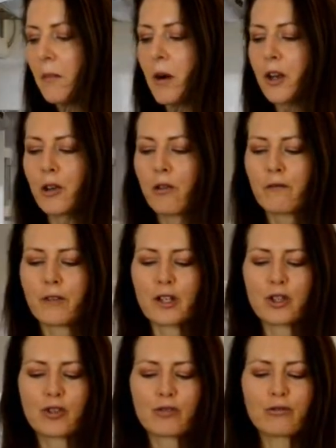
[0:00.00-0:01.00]
my
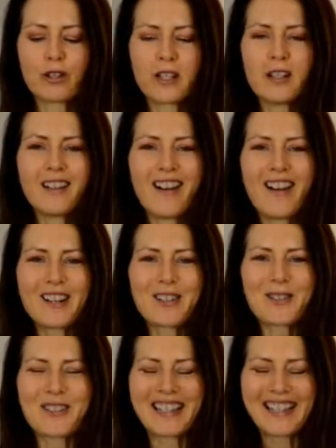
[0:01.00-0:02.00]
girlfriend Julie, hi
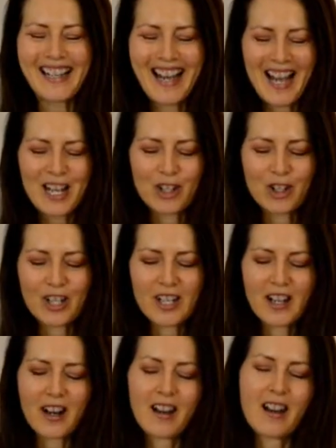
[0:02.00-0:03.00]
Julie,
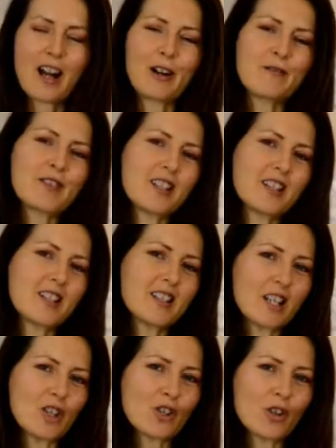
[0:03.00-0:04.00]
she loves this
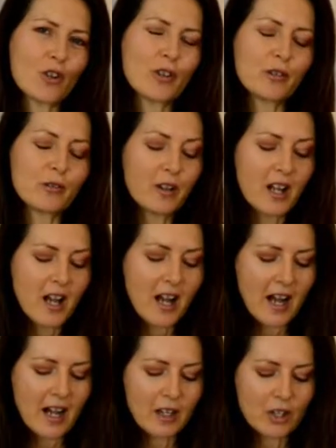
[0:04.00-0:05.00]
essential oil.
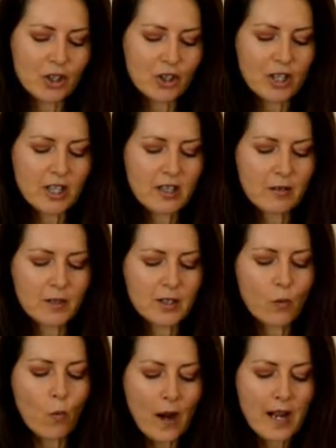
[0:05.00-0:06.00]
She
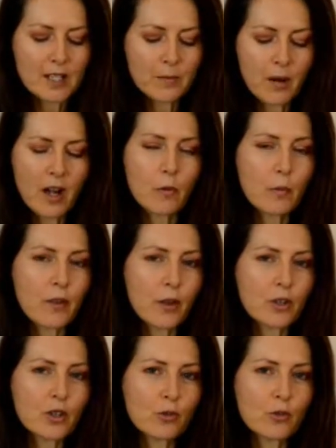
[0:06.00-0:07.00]
swears by it with her
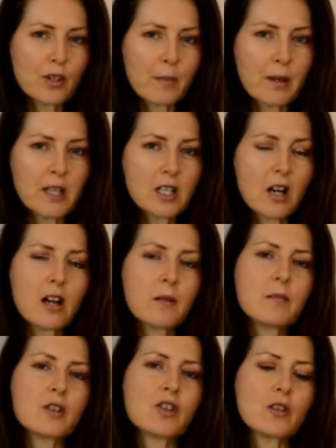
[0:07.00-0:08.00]
children at
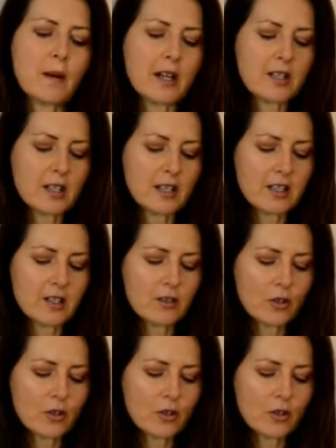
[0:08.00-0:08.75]
bedtime. She basically just